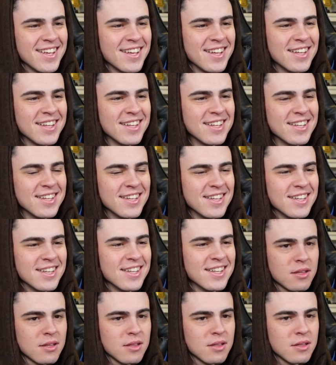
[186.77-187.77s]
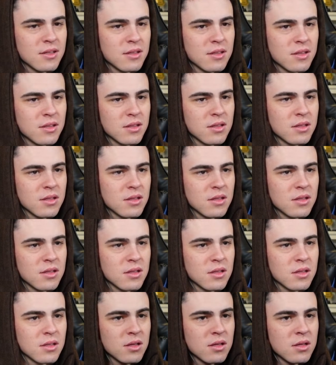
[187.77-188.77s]

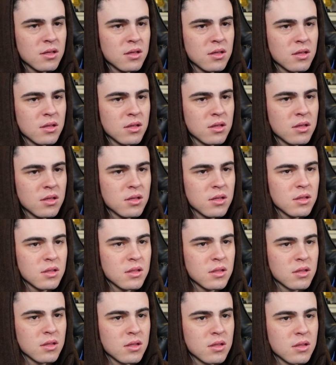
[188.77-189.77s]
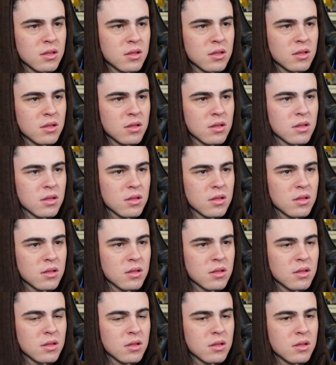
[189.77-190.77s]
Nothing is said.